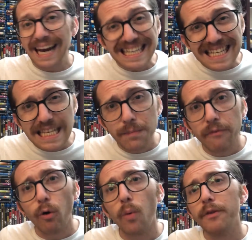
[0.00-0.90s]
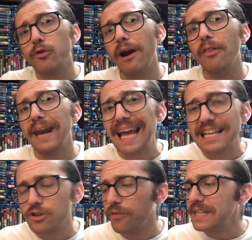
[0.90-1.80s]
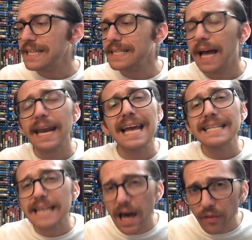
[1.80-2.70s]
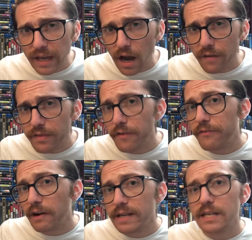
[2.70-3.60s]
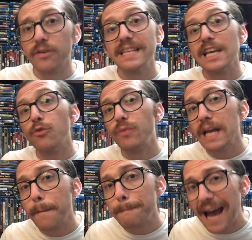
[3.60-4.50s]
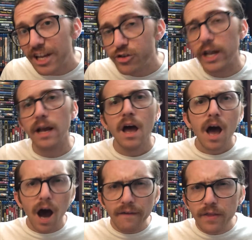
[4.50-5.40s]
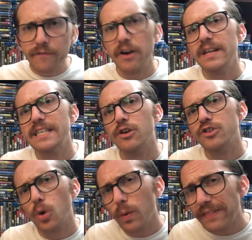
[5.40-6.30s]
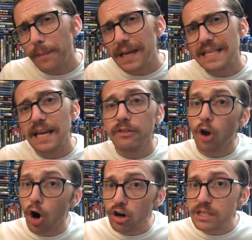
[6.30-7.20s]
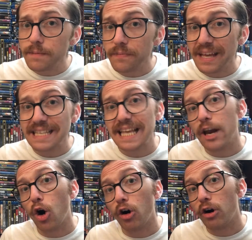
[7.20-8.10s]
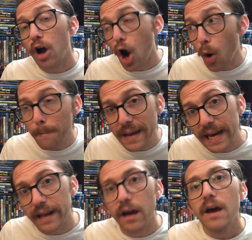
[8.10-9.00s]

as I said before with Gretel and Hansel, this is not a telling of the fairy tale, it is a reimagining of the fairy tale. So with that being said, there are some things that are omitted